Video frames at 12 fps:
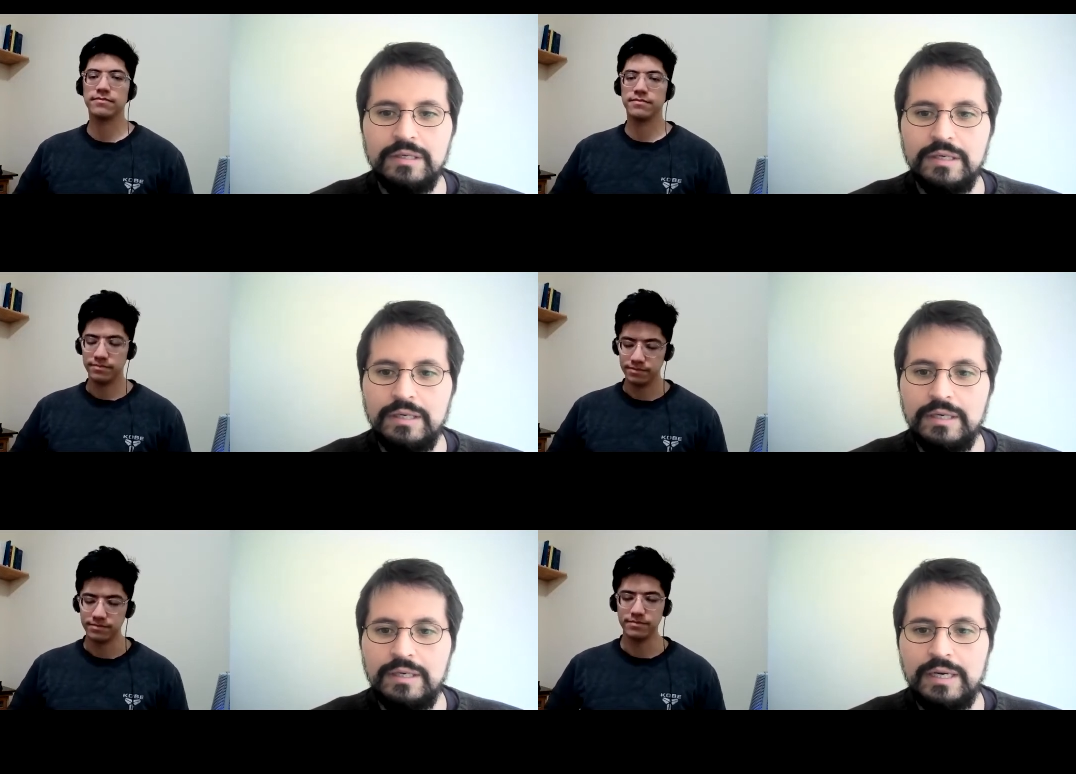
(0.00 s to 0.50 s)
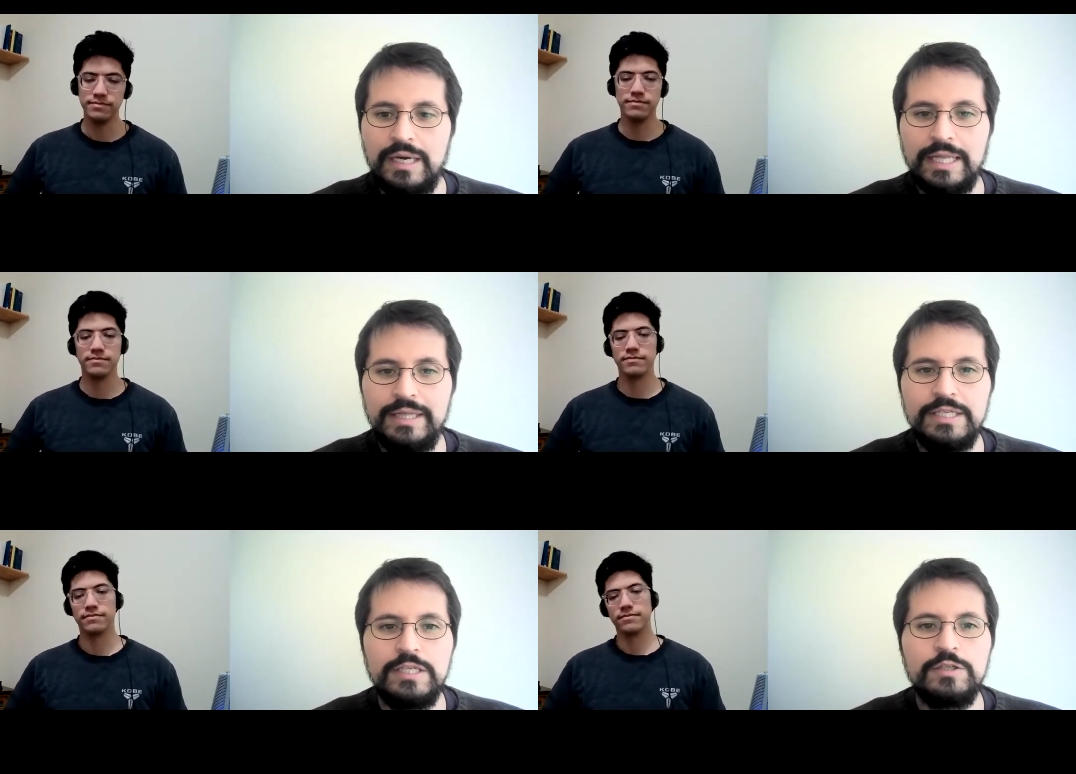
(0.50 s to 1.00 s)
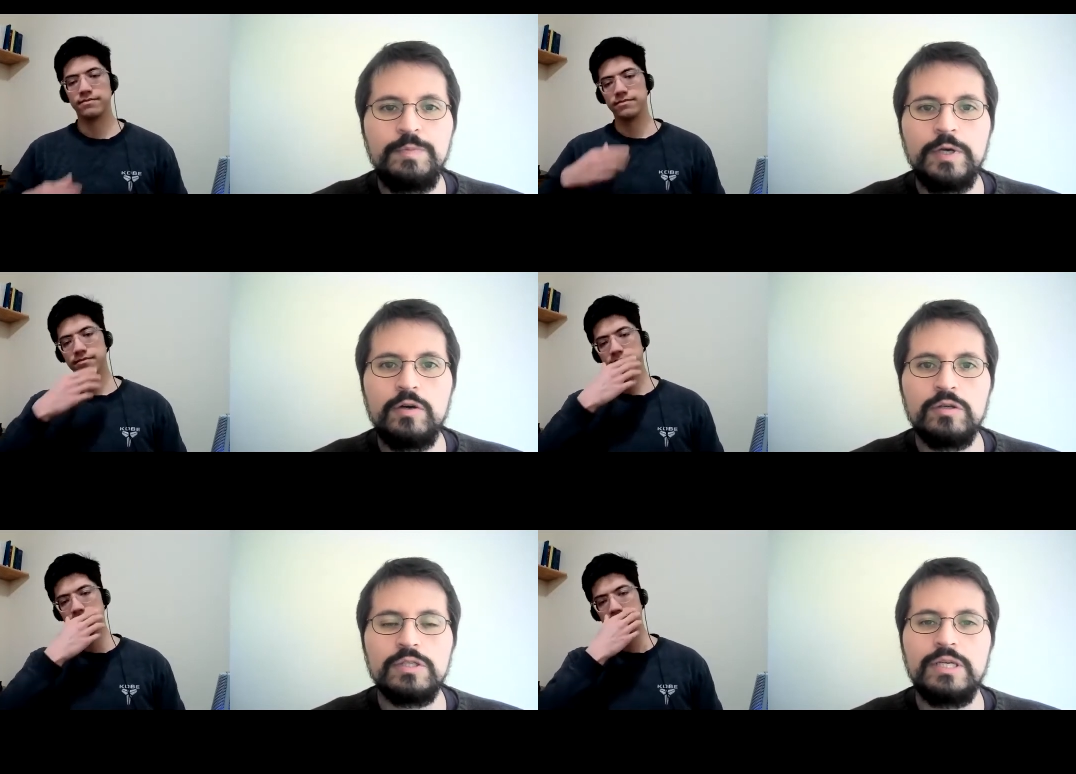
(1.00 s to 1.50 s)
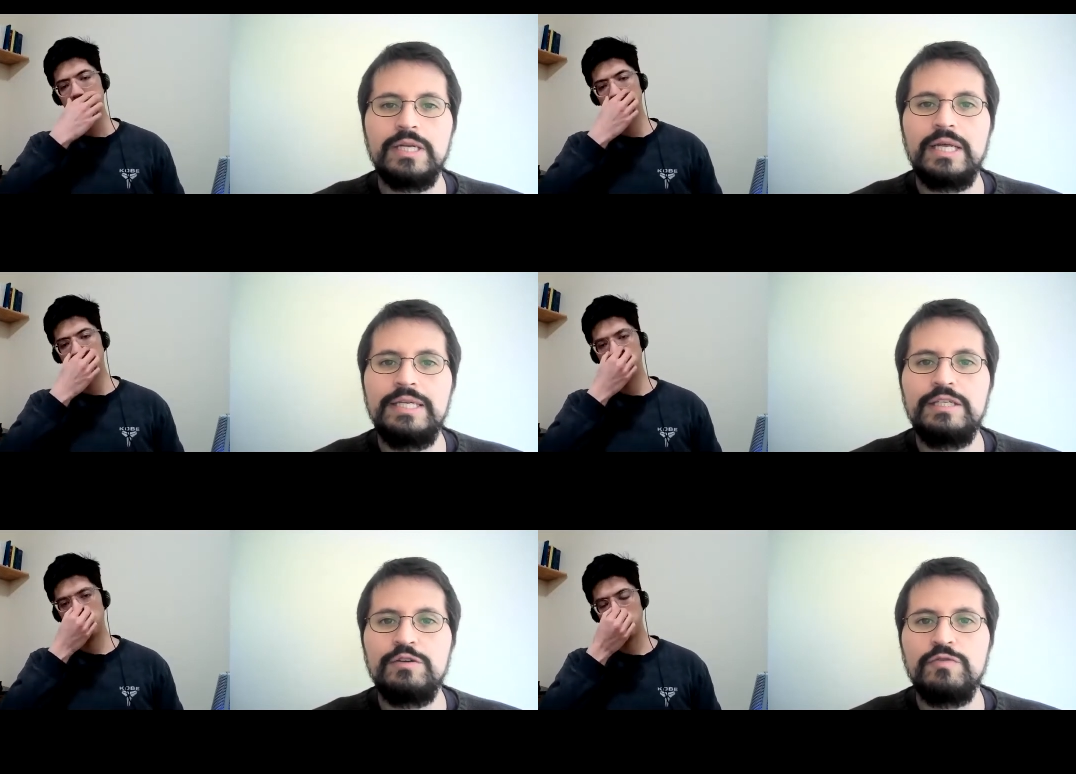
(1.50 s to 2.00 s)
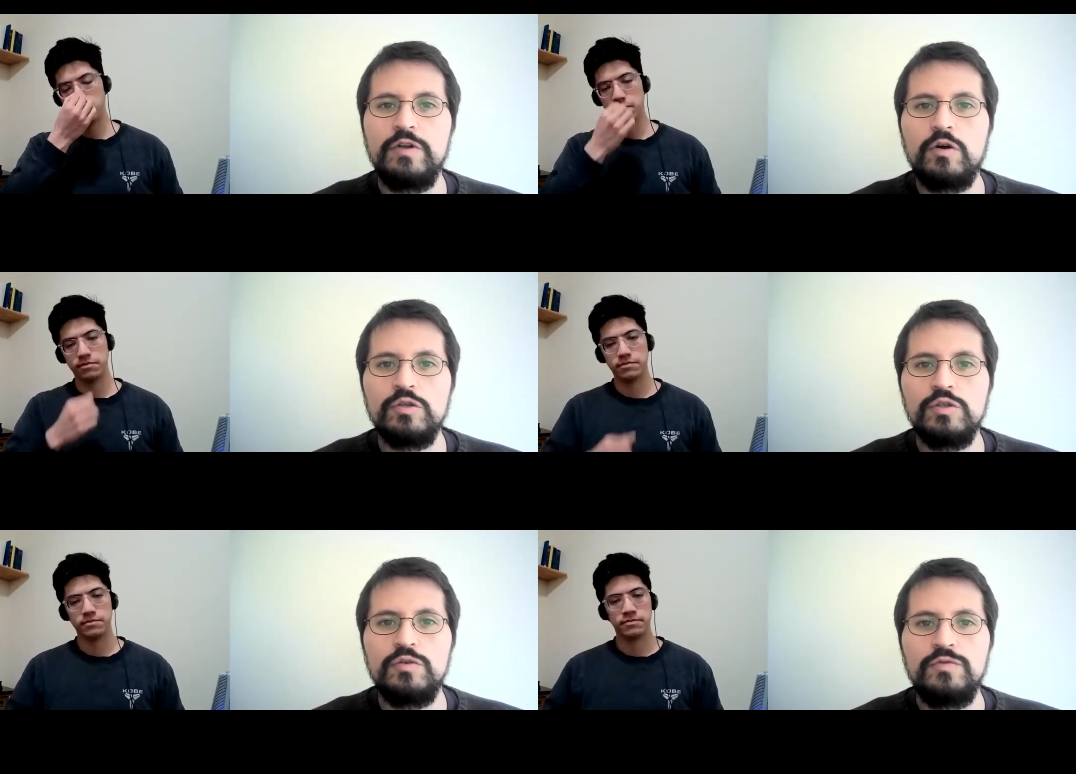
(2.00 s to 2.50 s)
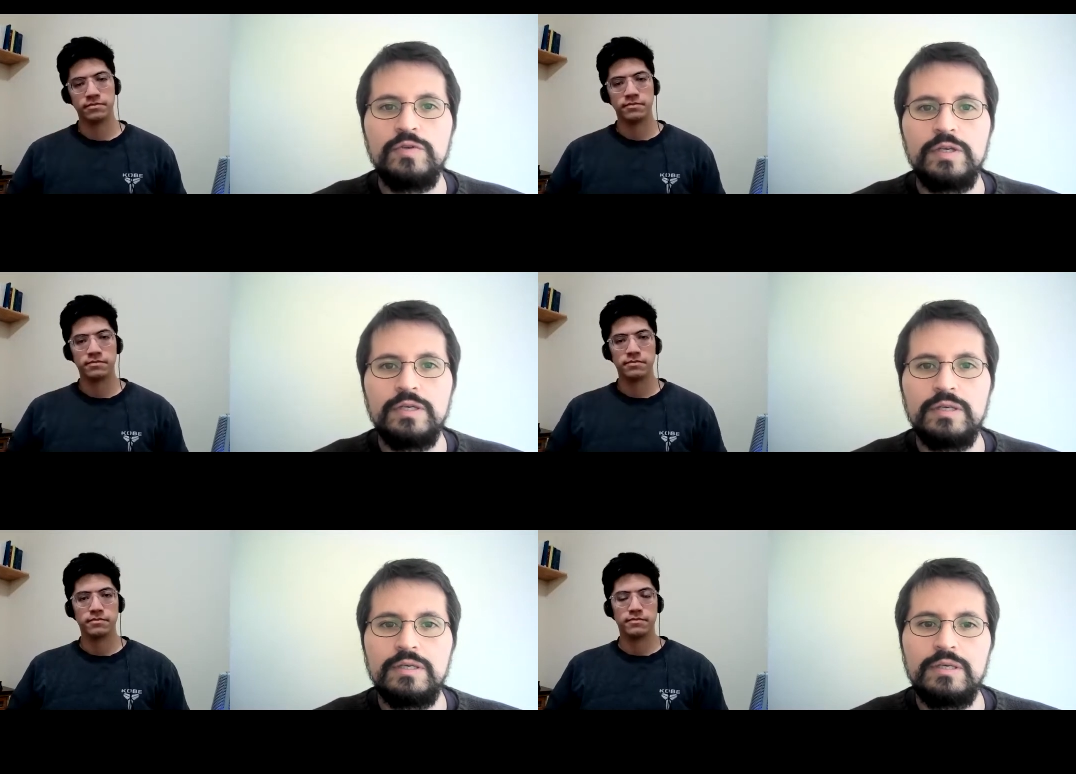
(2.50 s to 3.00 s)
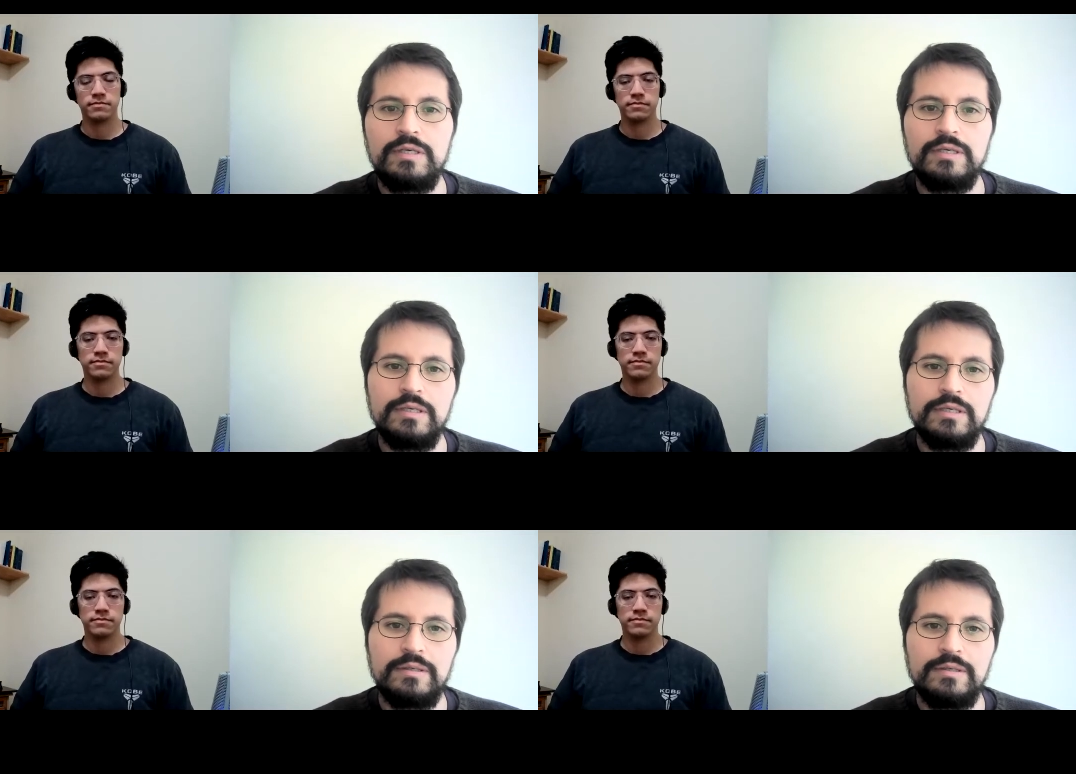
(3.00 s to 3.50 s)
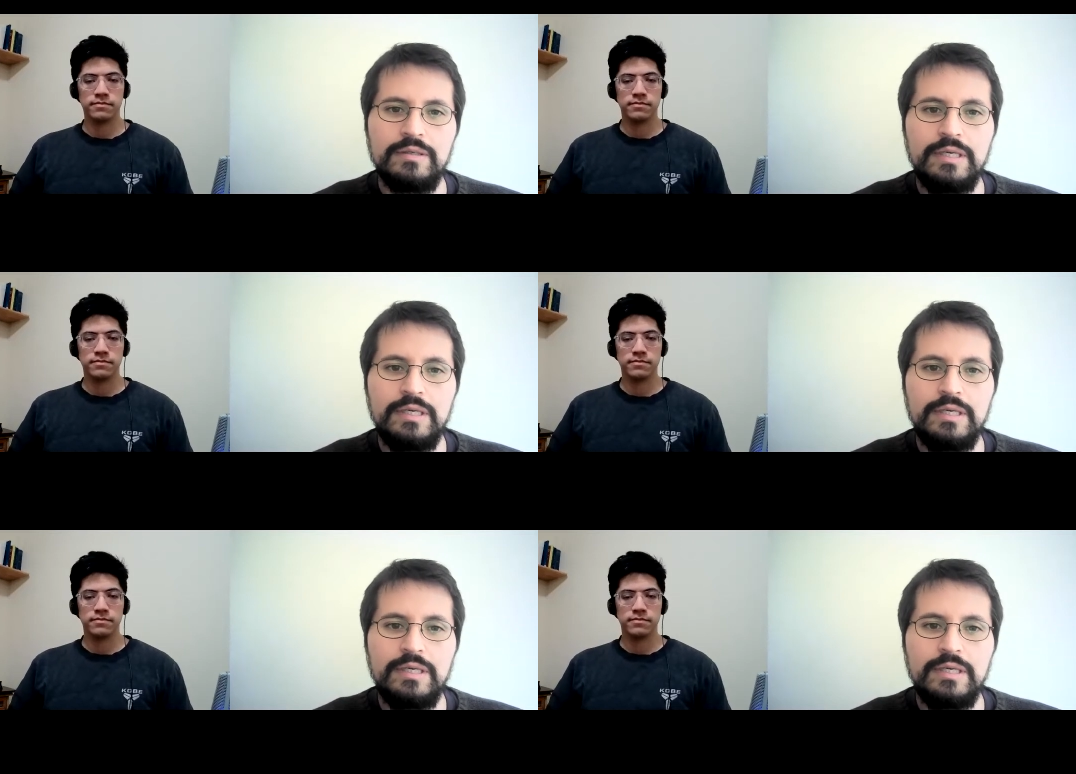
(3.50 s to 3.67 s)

Speaker 1: Uh, hmm. and this is because analytic philosophy, uh,